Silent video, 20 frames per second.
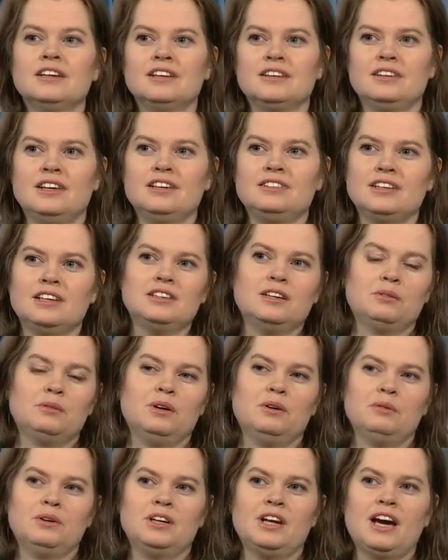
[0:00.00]
they said that we
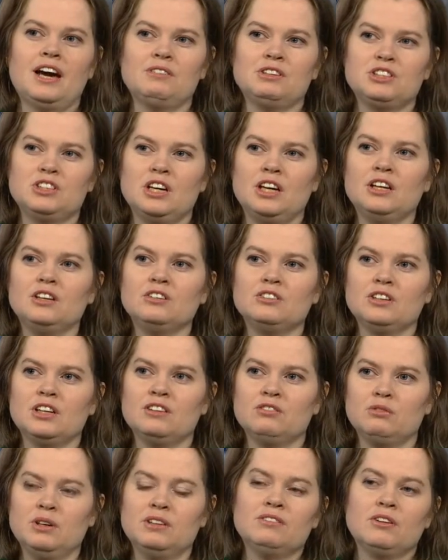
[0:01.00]
would have a change
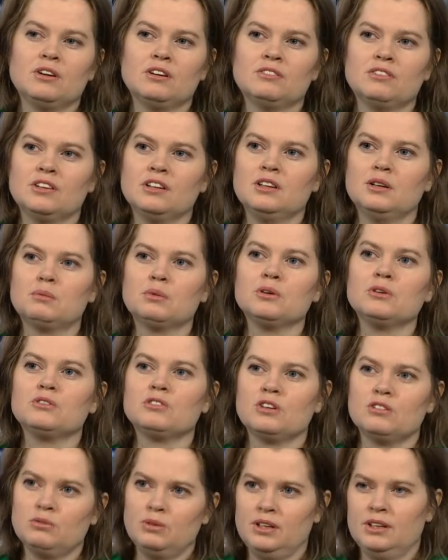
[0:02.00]
if we voted for the Liberals or
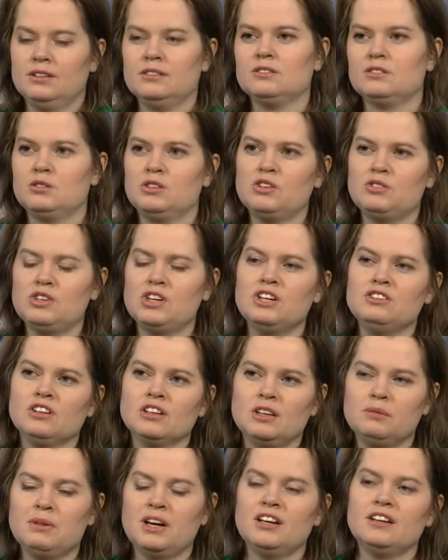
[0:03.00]
if we strategically
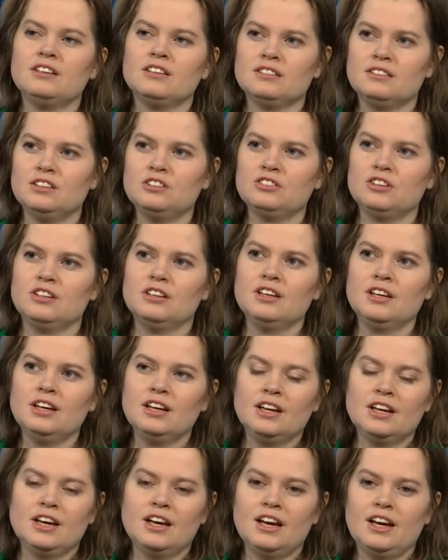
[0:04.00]
made a decision. Mm -hmm.
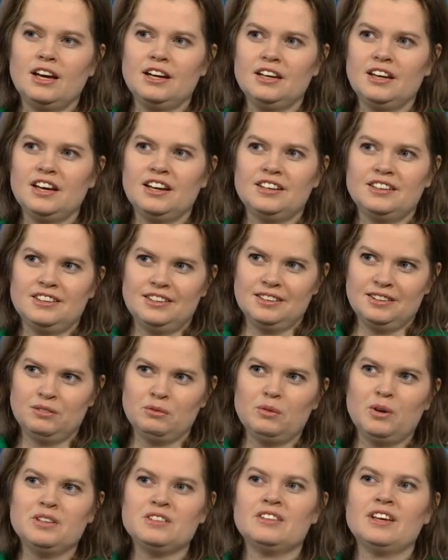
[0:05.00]
And yet,
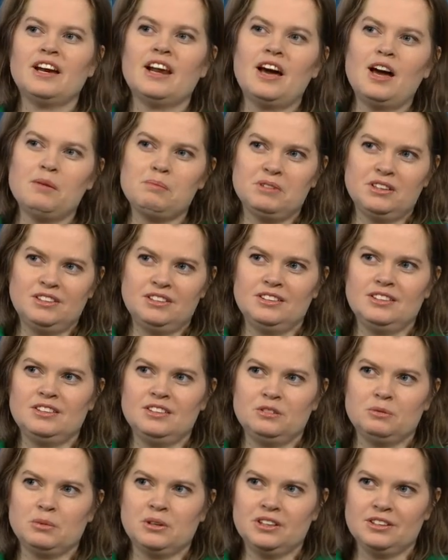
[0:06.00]
once that happened, this
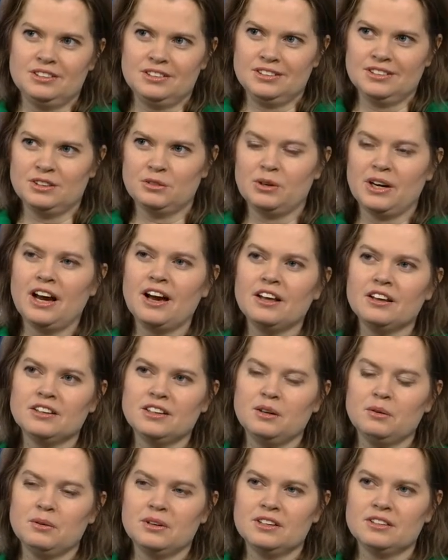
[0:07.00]
is what the reality
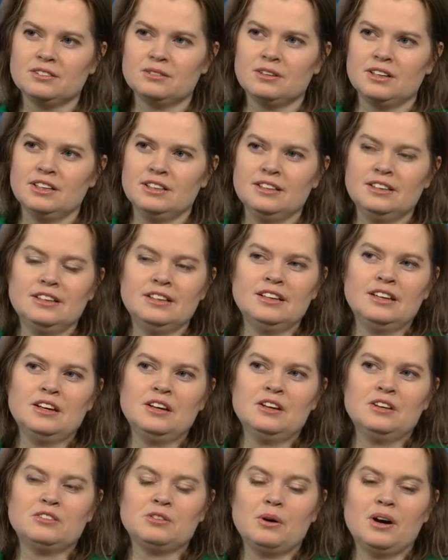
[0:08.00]
was, right?
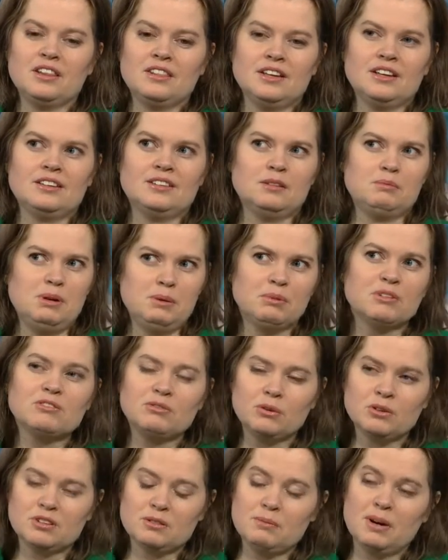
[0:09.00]
So I think that people's
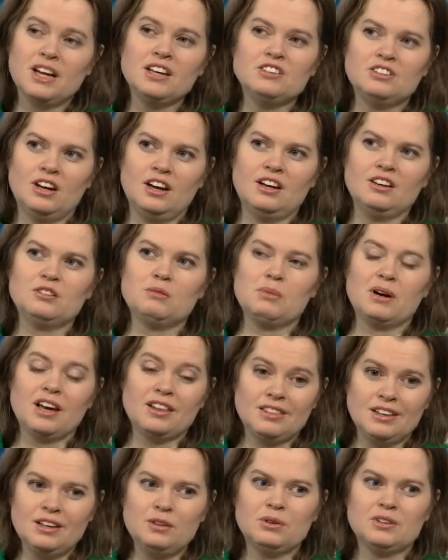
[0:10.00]
votes may change, but I
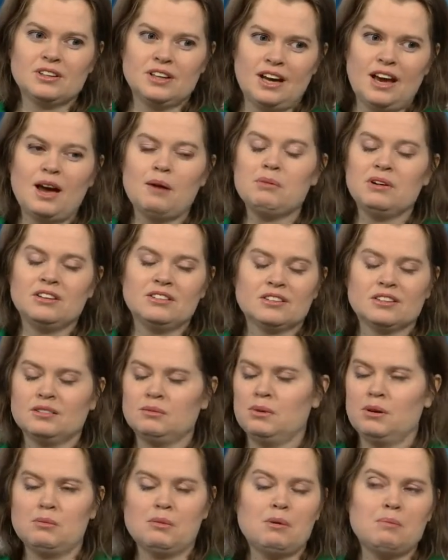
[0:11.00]
think what's going to happen is there's going to
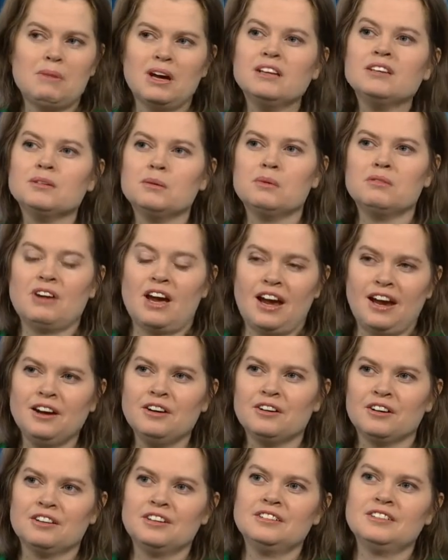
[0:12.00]
be a momentum of
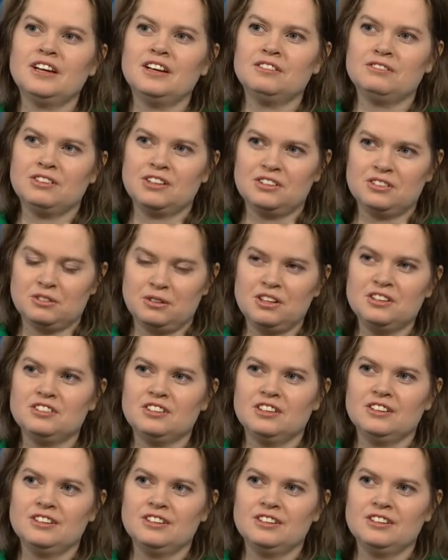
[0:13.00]
anger and frustration.